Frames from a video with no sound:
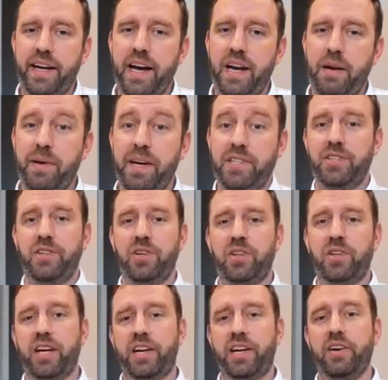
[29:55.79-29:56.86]
It kind of makes you
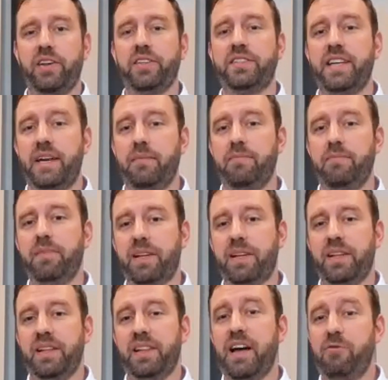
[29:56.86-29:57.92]
look like you're on the same
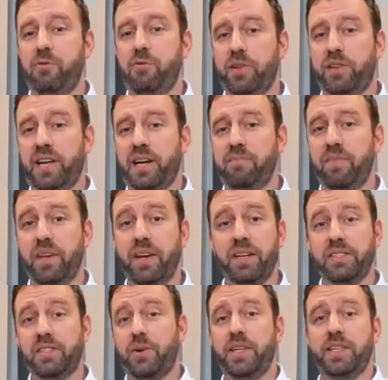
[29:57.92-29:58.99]
level with them.
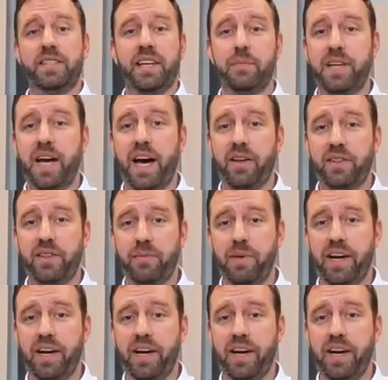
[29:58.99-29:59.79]
So he skipped out on the